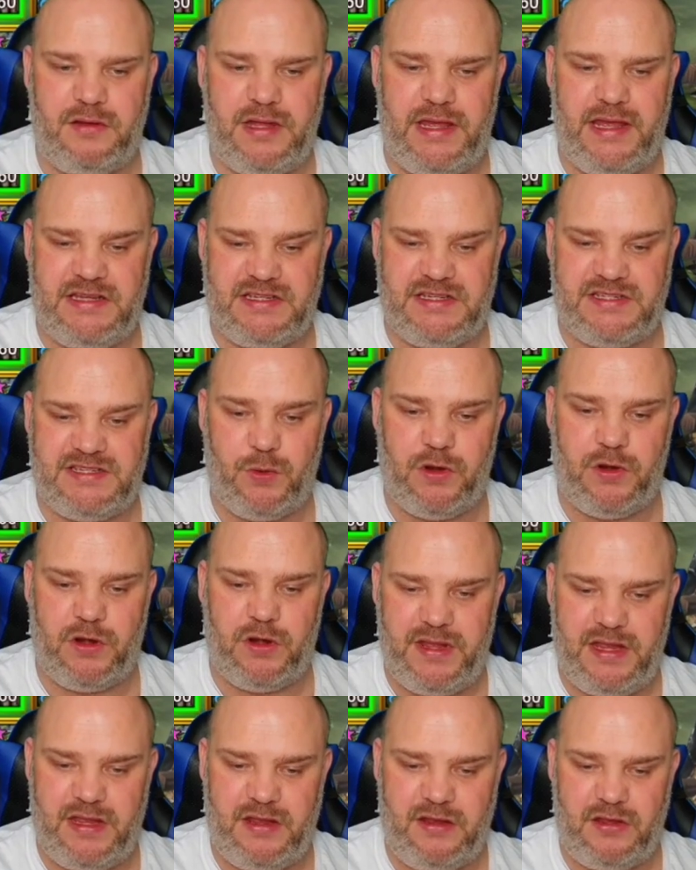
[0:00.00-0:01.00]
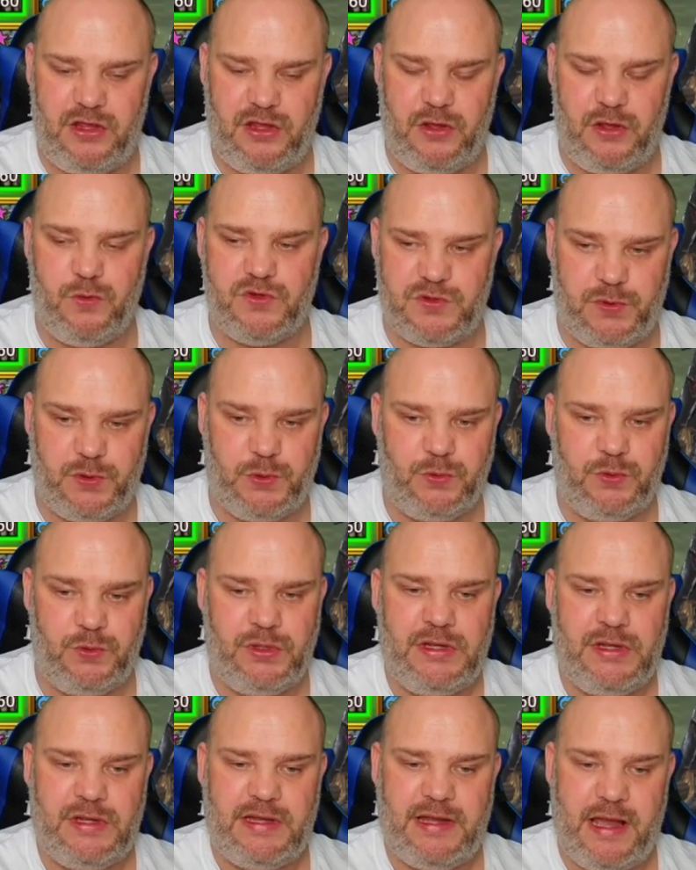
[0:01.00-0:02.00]
it's still going to be usable
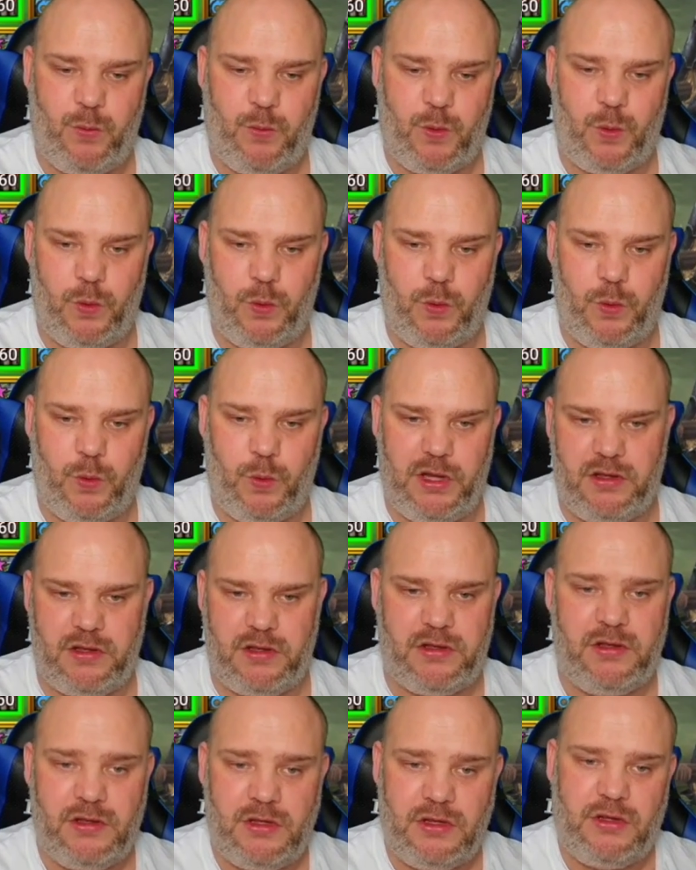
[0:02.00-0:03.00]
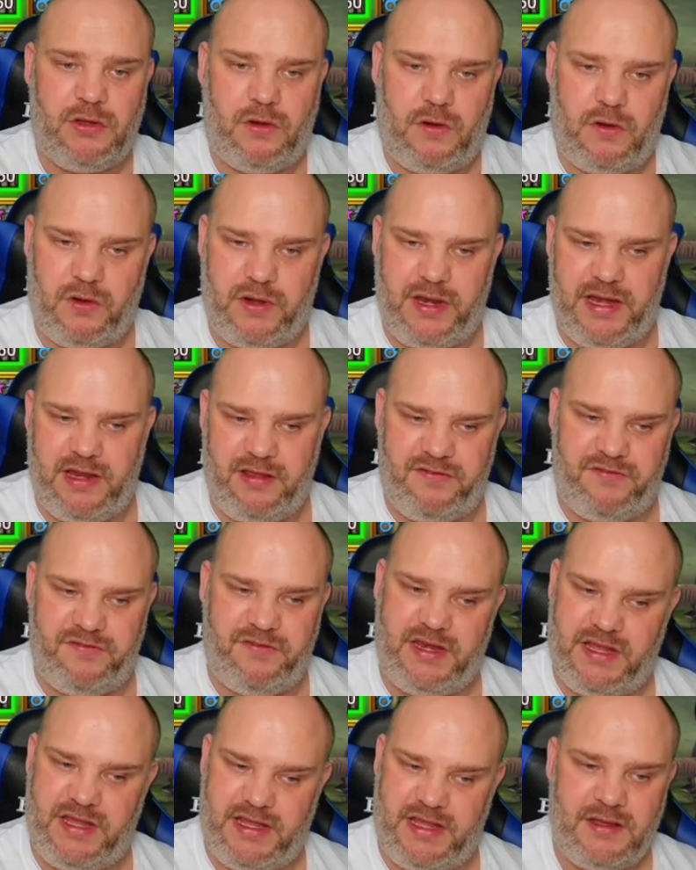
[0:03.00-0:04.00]
and will work on any
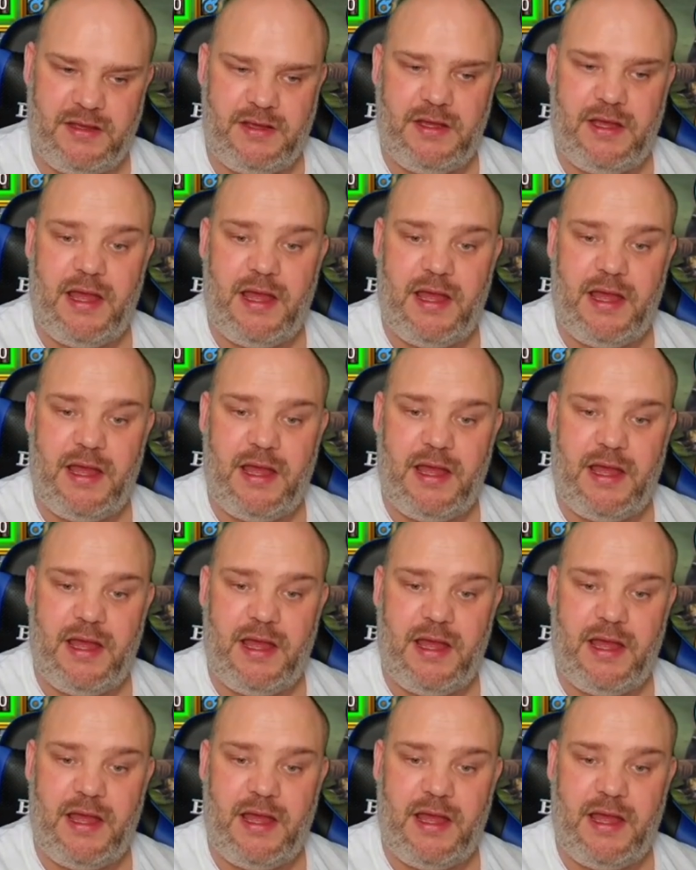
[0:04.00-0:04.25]
affinity